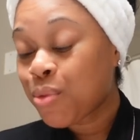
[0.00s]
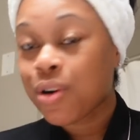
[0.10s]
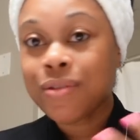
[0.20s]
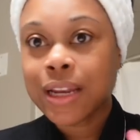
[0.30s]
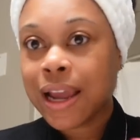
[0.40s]

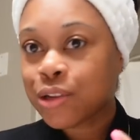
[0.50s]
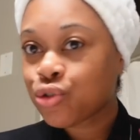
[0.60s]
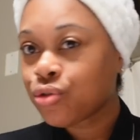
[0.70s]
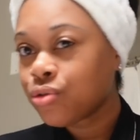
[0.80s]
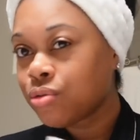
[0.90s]
more of a
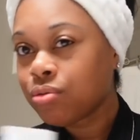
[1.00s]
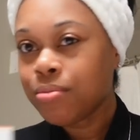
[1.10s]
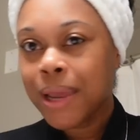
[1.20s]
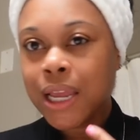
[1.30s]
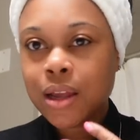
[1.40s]
natural
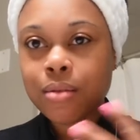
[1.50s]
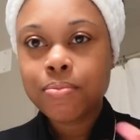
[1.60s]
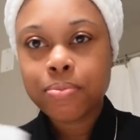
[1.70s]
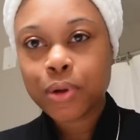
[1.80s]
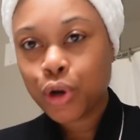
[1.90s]

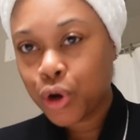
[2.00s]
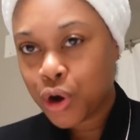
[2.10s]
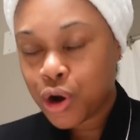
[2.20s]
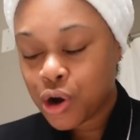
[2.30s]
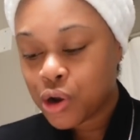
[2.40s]
makeup
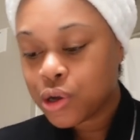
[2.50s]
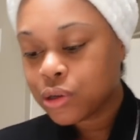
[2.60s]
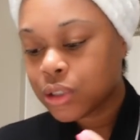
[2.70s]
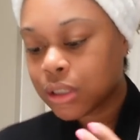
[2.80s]
girl,